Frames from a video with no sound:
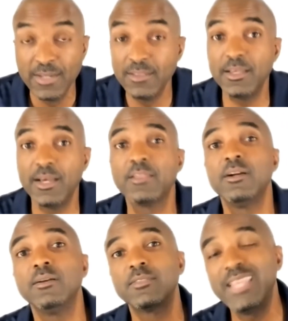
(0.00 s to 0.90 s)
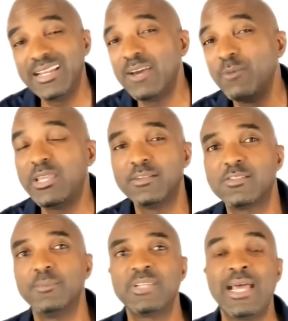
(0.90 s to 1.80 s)
The other thing that we can
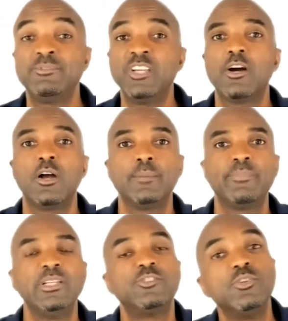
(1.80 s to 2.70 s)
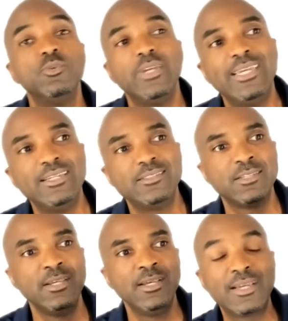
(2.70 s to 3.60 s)
sometimes get caught up into is
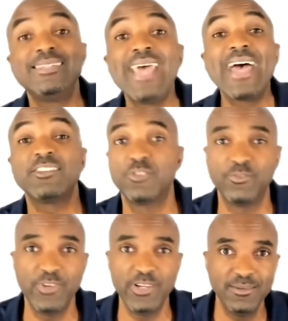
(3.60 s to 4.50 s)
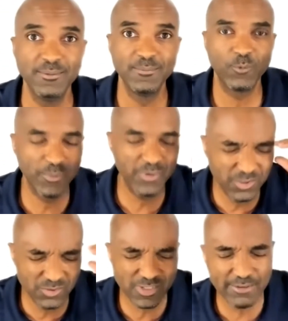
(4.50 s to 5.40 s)
catastrophe, where we're
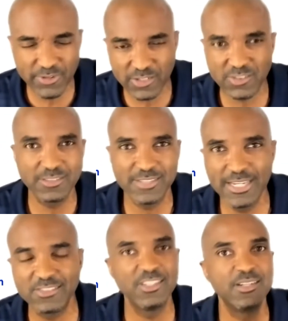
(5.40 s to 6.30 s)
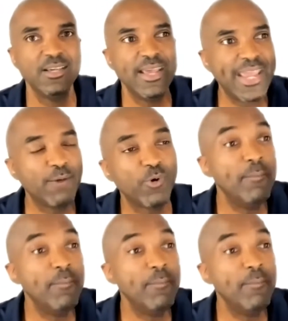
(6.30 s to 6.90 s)
using our visualization and we're